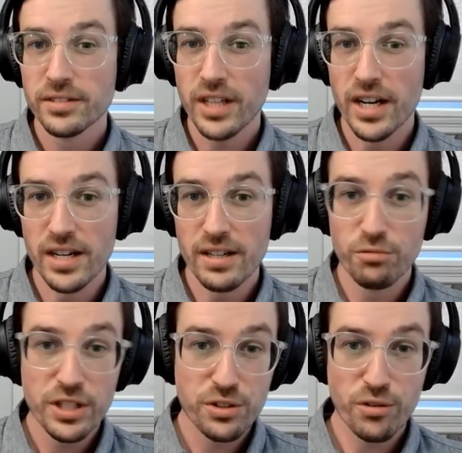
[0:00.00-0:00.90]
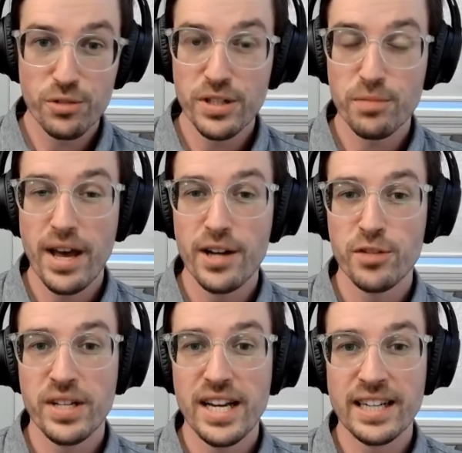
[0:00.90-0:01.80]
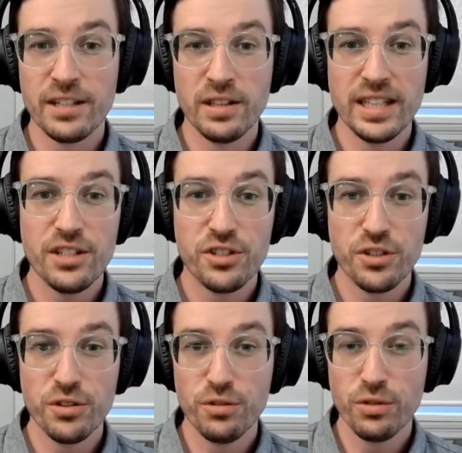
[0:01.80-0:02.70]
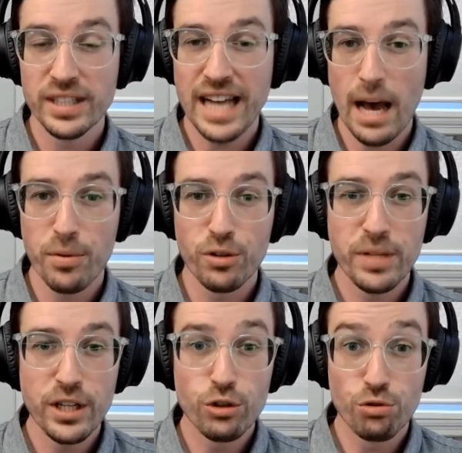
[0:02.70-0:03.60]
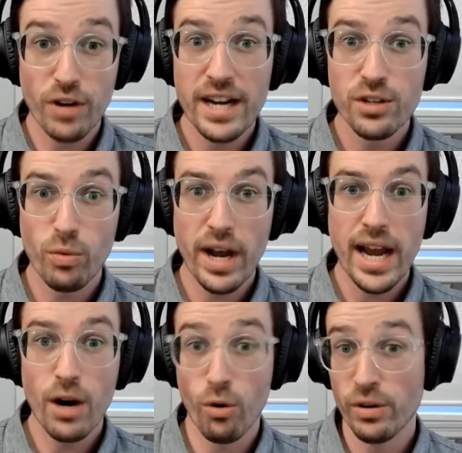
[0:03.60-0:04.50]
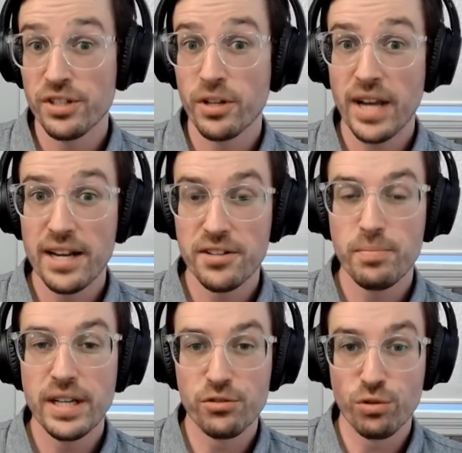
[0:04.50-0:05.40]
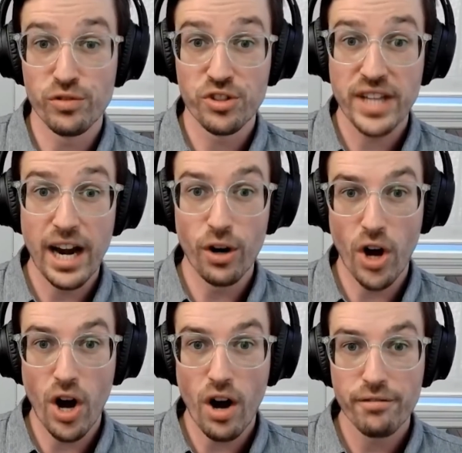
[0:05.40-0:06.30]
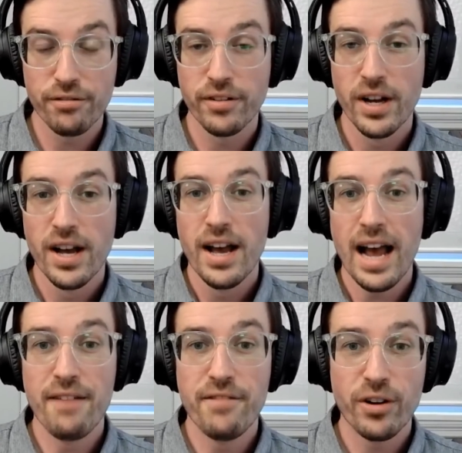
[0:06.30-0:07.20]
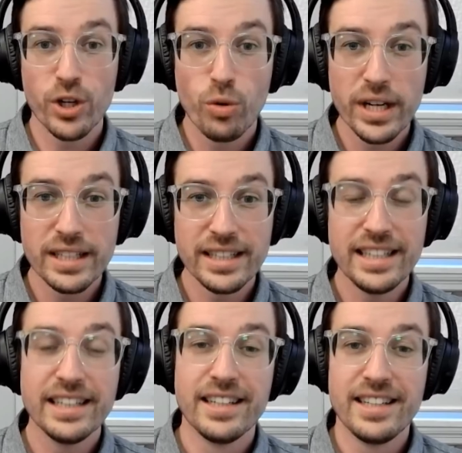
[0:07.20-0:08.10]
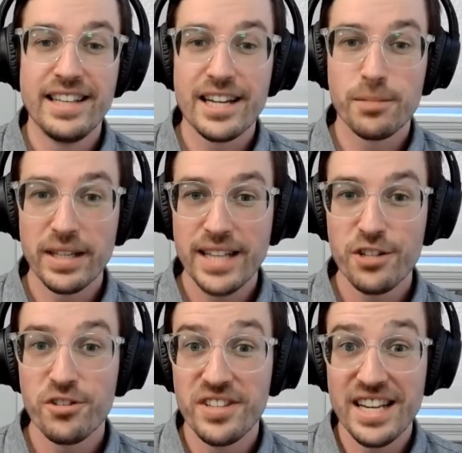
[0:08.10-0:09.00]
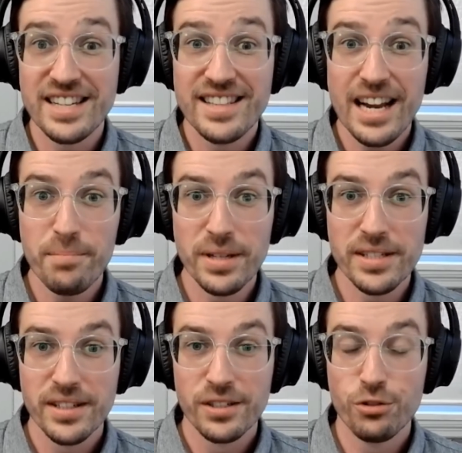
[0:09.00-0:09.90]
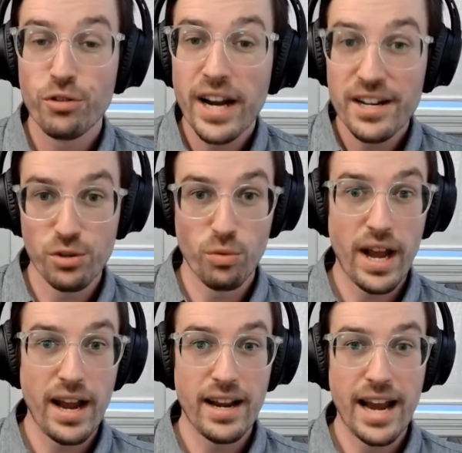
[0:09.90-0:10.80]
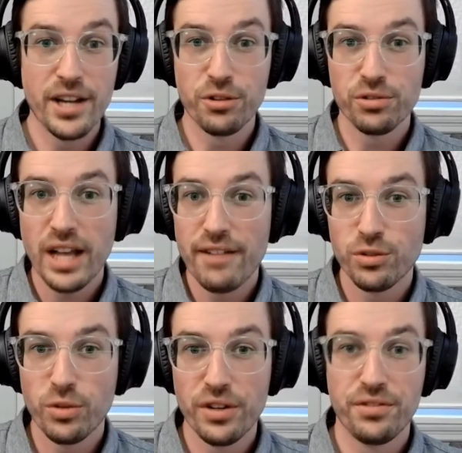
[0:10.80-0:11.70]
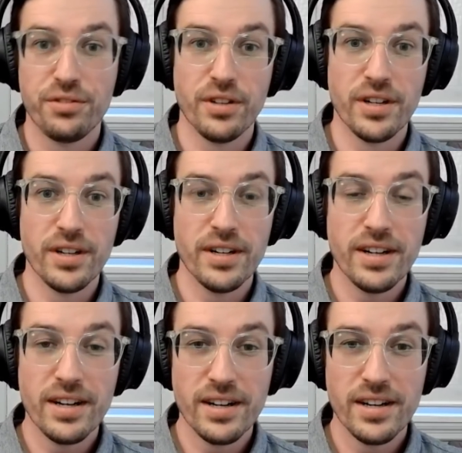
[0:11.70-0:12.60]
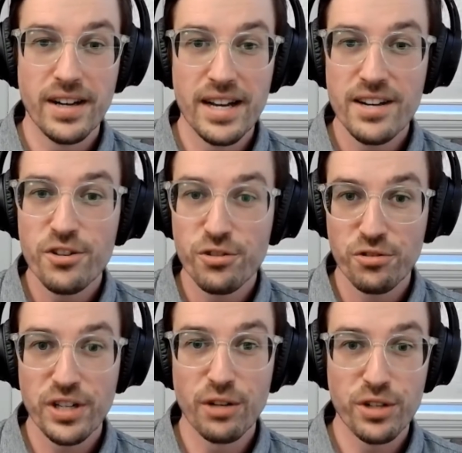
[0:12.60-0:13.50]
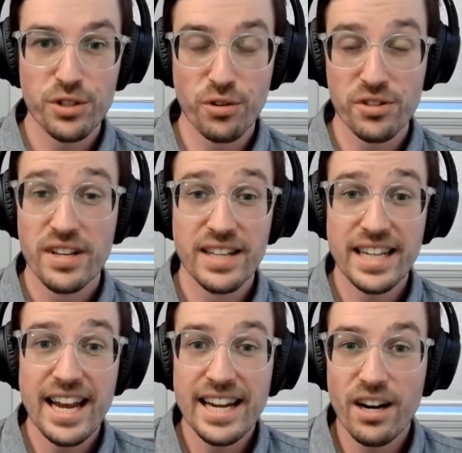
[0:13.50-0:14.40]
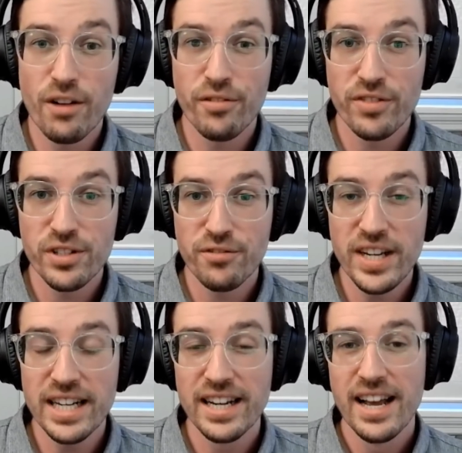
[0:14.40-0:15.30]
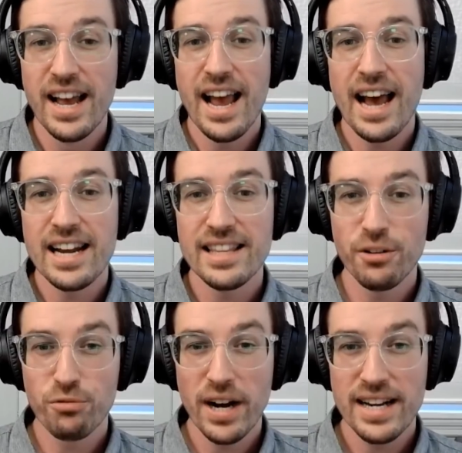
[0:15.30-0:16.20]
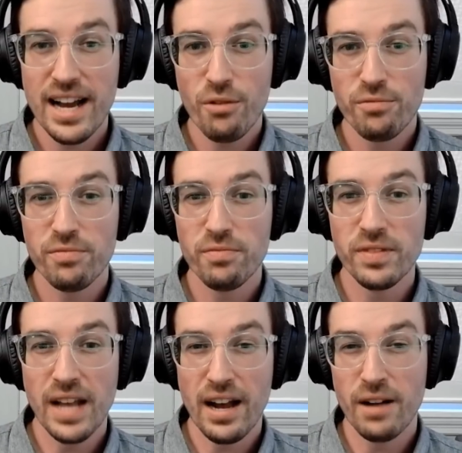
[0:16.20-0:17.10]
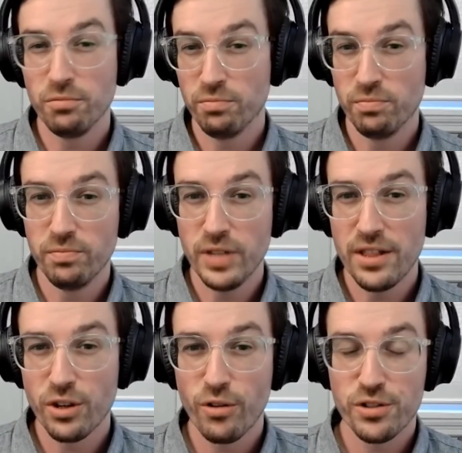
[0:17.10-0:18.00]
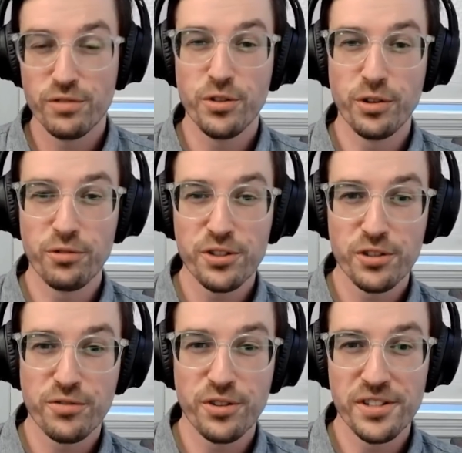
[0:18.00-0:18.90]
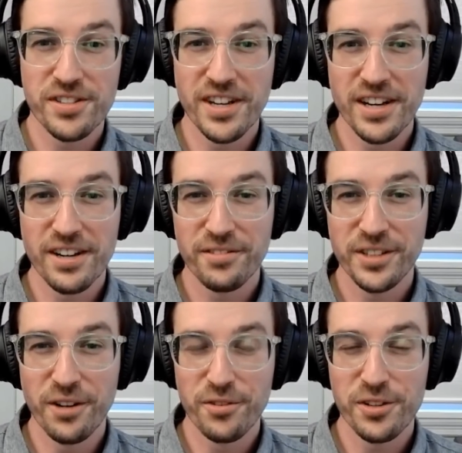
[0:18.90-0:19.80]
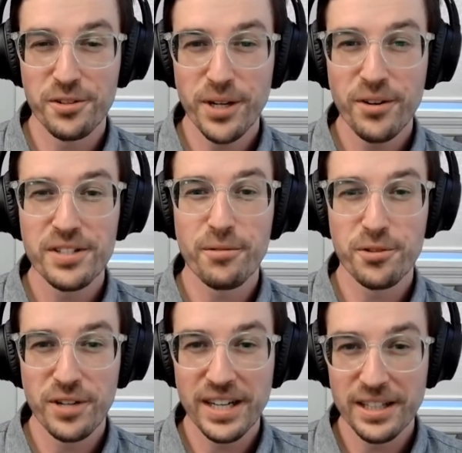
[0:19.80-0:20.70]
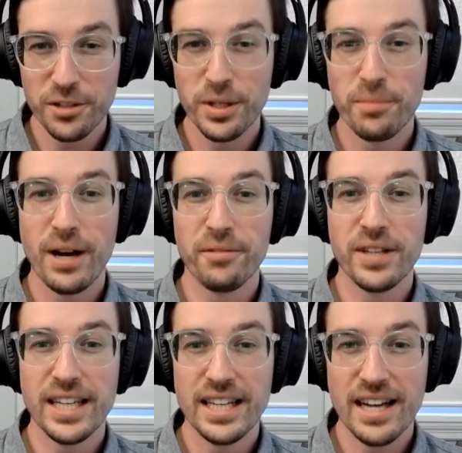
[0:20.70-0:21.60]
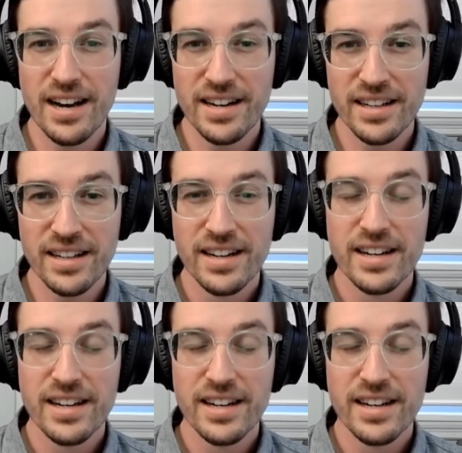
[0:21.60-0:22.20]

uh, resource mismanagement. It can lead to capital being drained away, or in some cases, being sort of scared off. And very quickly, the expectations, the excitement drains away, and you're left with uh, uh, an industry, a resource that can't get off of its feet. And I think right now, uh, in the course of doing research for this, uh, you know, for this appearance, I was reading a little bit about the Guyana